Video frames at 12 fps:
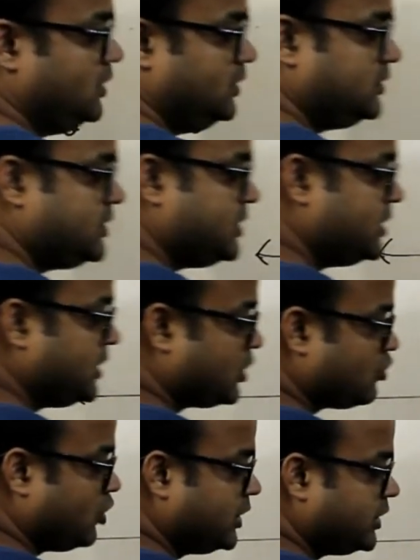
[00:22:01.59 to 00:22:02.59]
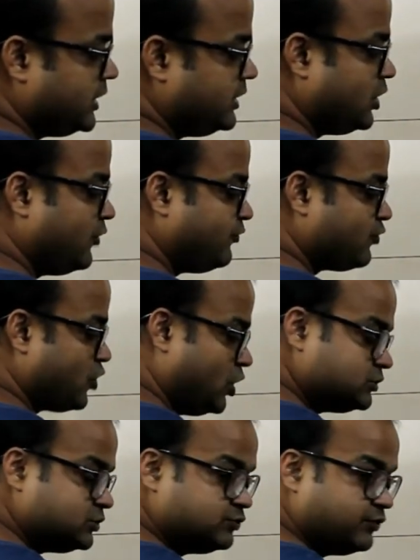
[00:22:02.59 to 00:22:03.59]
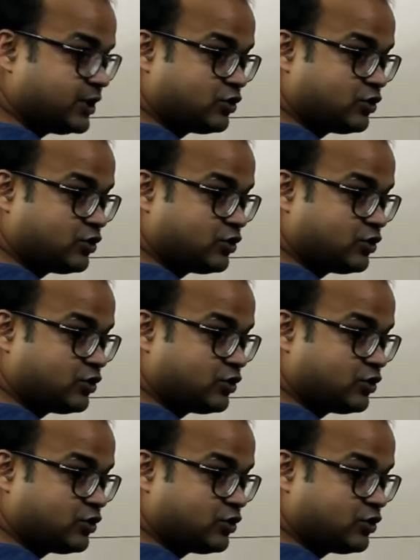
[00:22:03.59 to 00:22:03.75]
This is a quadrant of cos, where